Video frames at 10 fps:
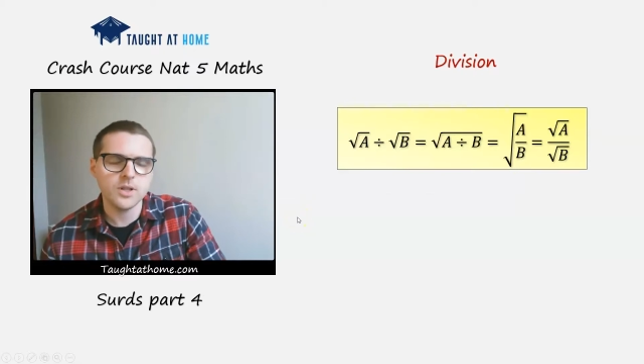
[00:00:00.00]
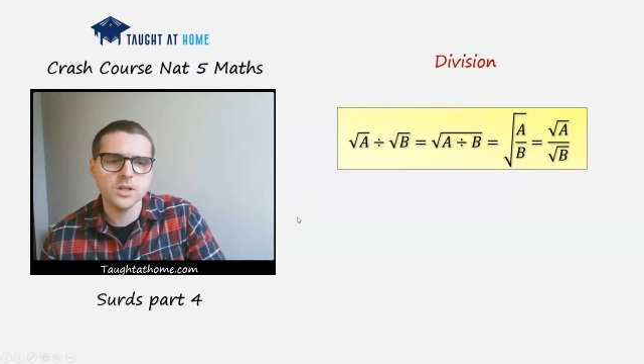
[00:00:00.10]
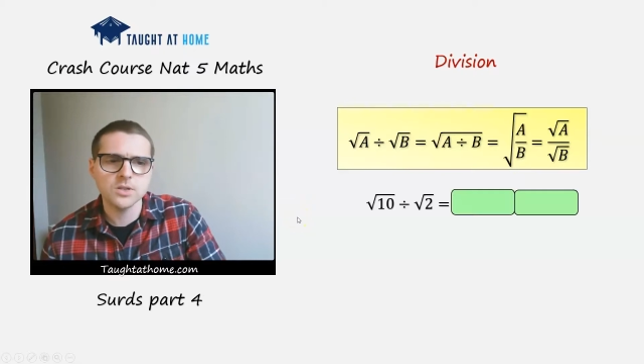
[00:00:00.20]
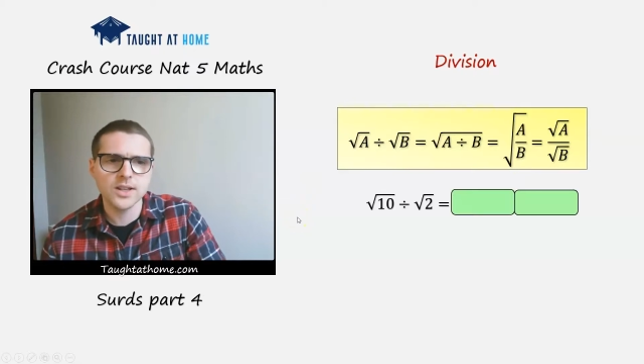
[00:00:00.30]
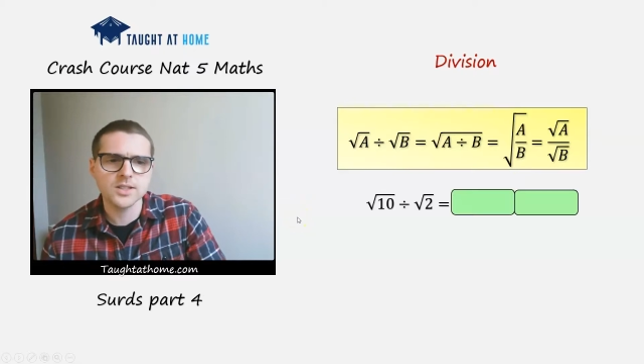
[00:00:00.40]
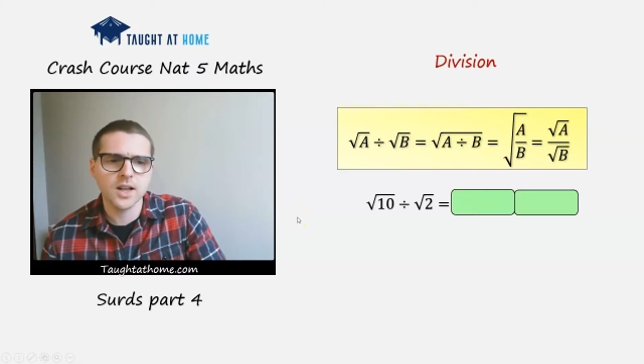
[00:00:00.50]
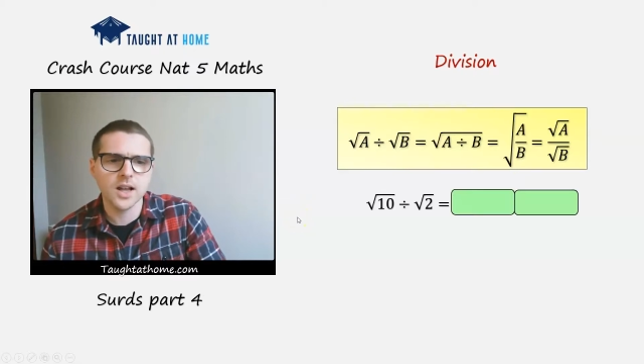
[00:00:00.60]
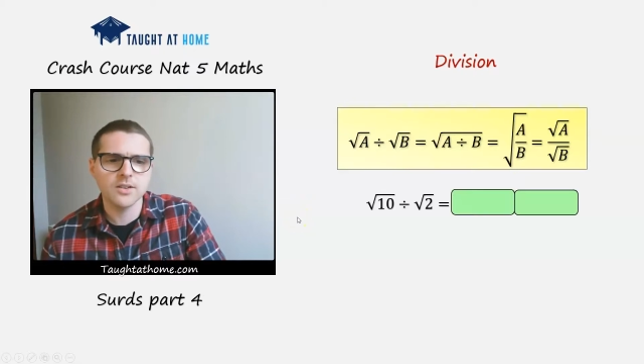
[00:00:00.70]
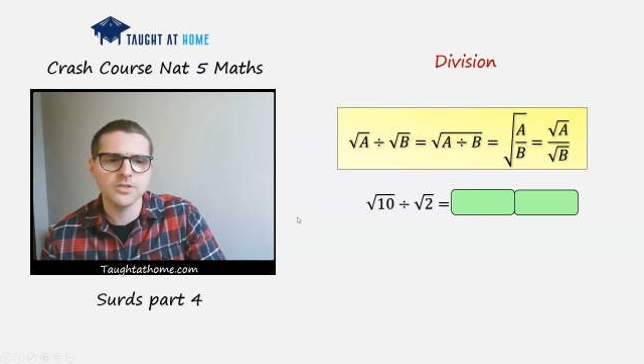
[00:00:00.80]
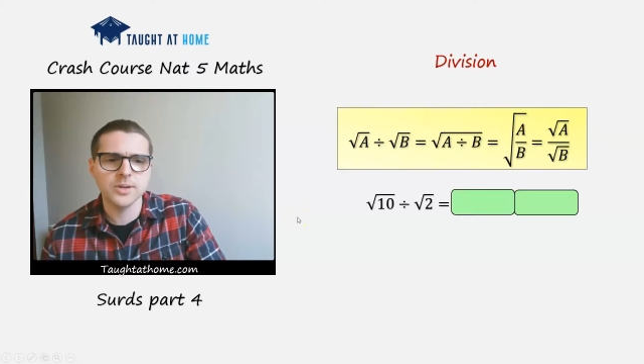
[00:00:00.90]
So let's
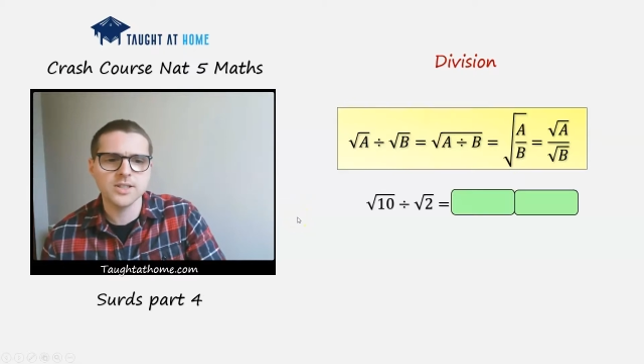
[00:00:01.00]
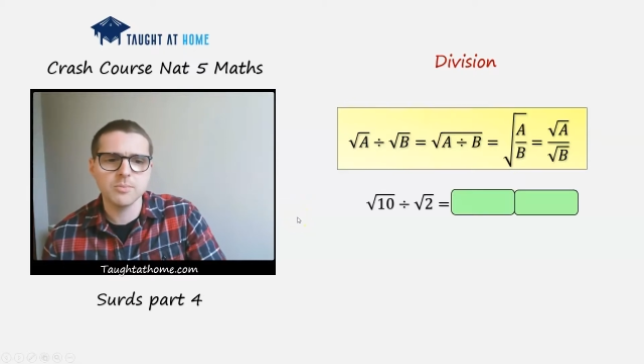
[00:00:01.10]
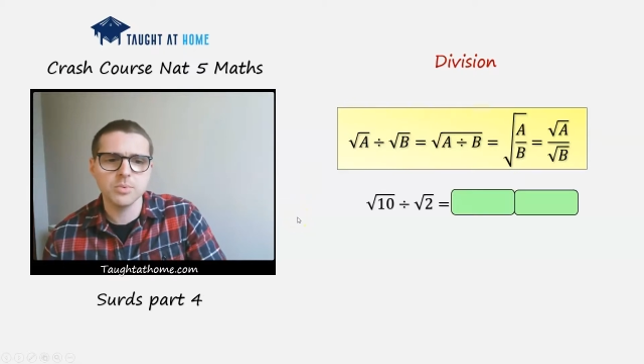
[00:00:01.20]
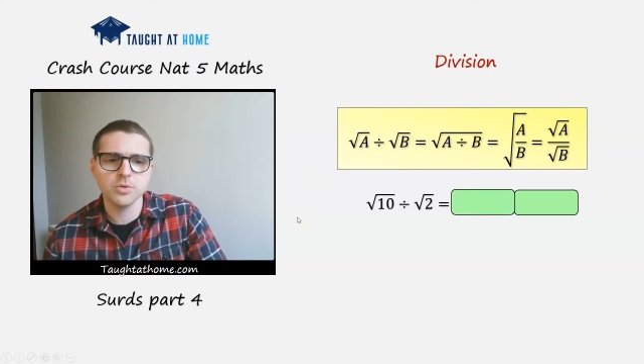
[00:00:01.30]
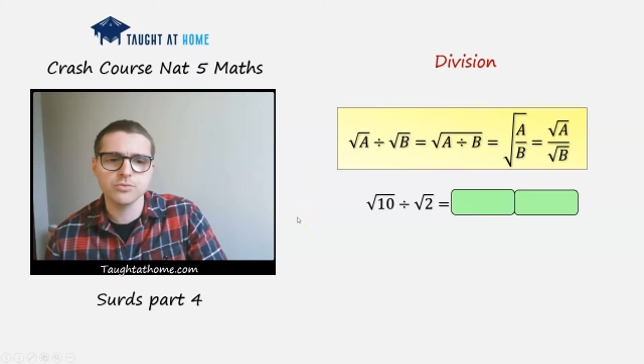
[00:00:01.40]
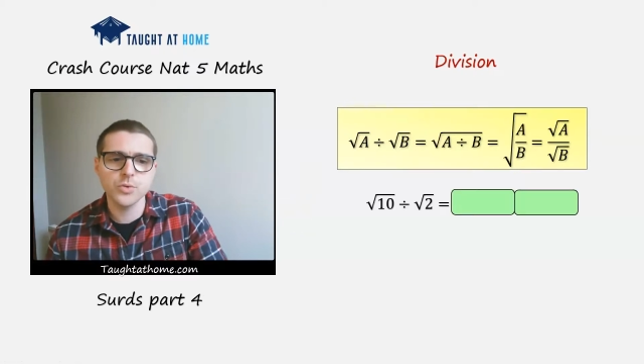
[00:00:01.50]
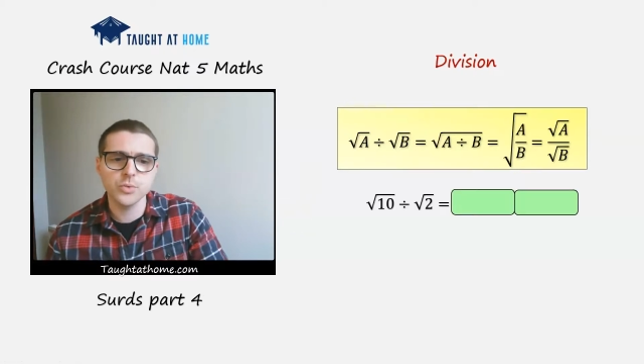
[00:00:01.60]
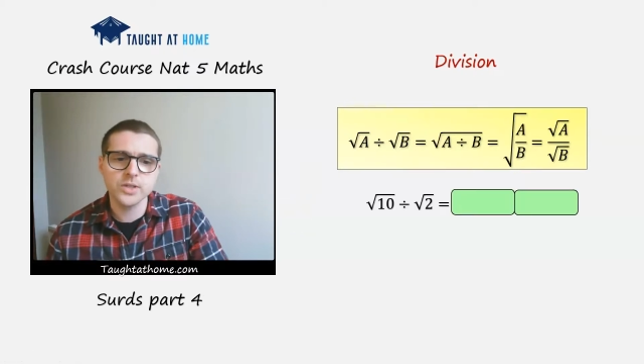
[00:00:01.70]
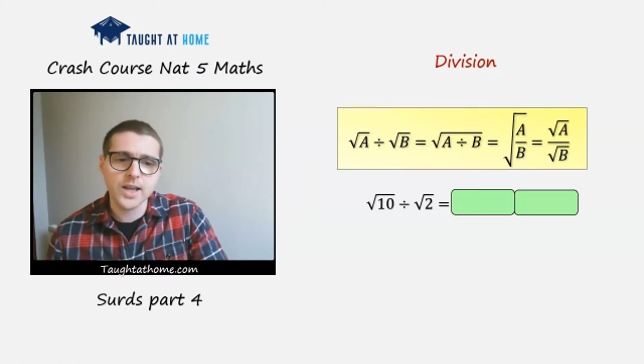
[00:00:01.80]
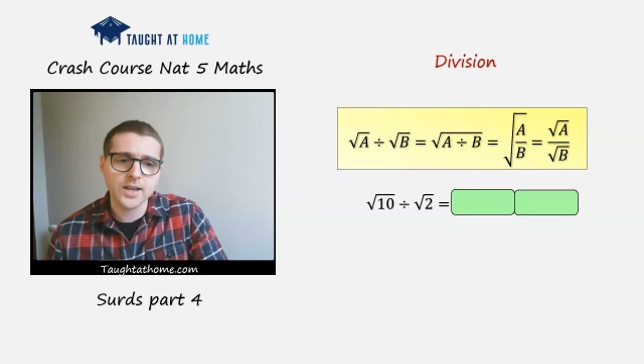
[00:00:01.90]
have some examples.
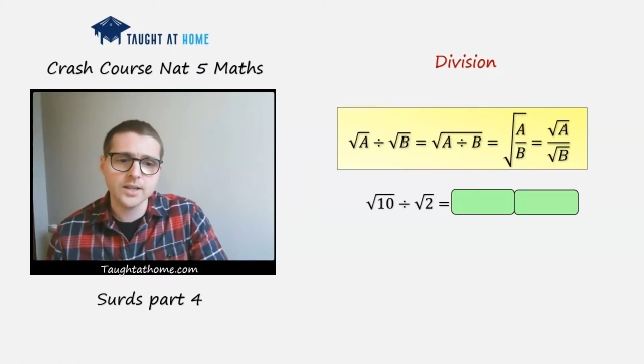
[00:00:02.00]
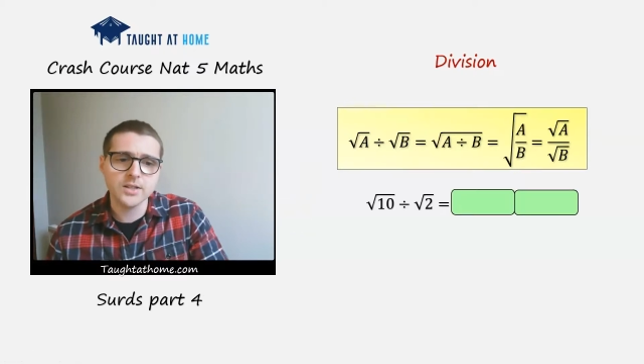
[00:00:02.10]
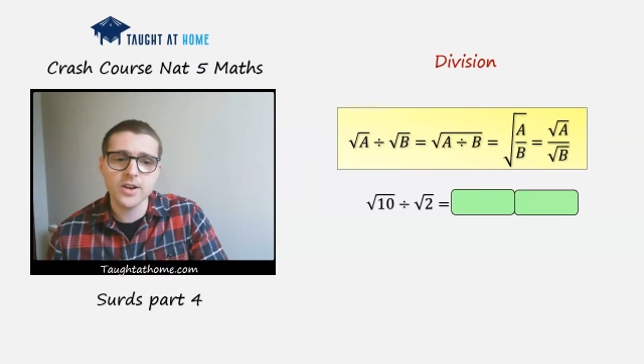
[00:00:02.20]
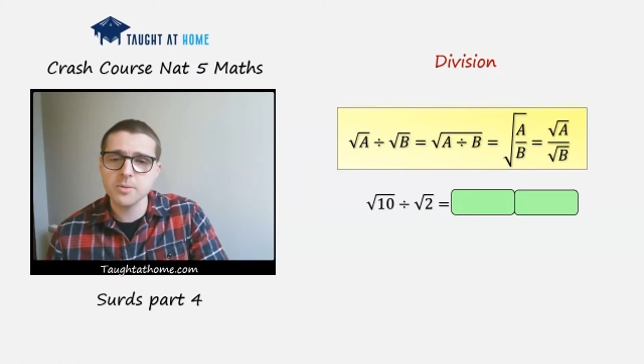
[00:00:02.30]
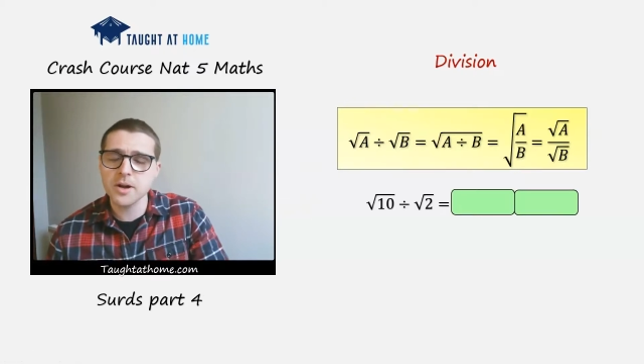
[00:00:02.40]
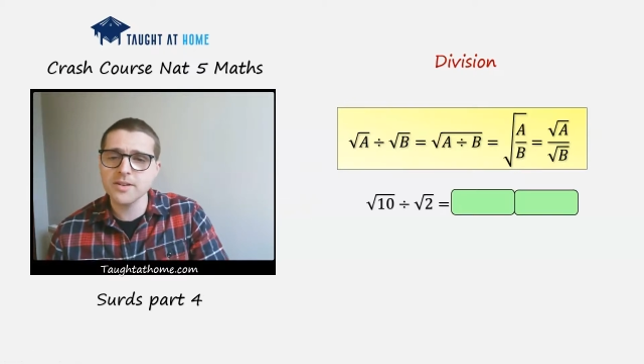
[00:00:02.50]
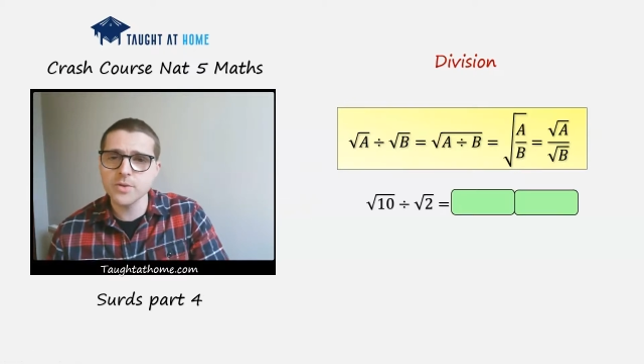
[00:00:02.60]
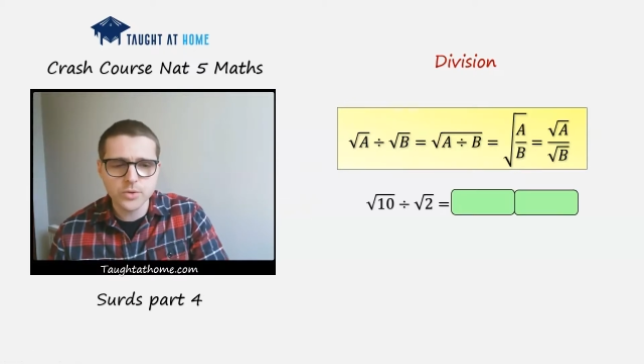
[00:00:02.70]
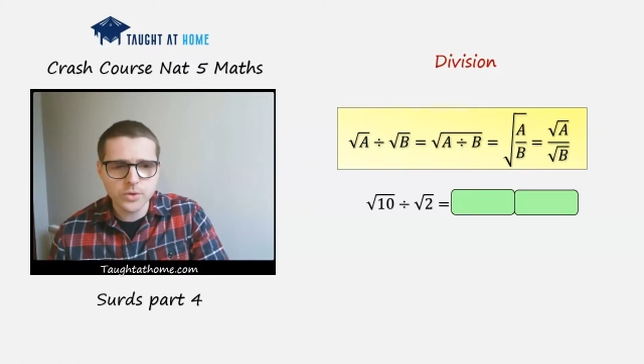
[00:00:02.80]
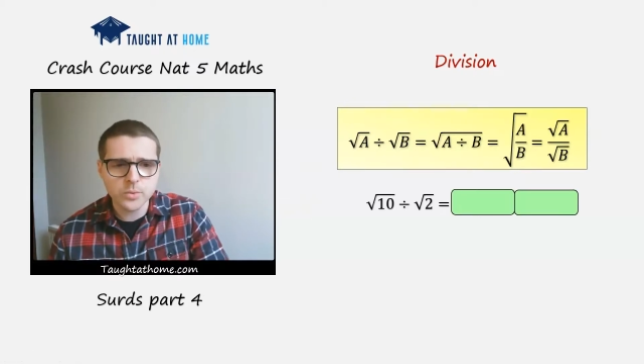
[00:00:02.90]
Root 10 divided by
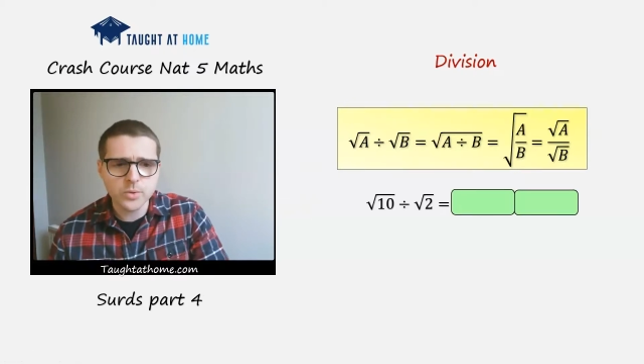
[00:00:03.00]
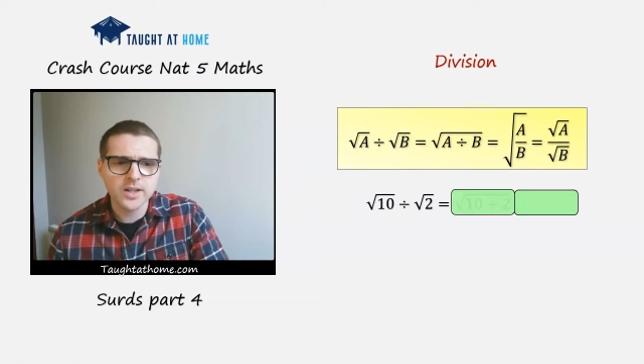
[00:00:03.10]
root 2,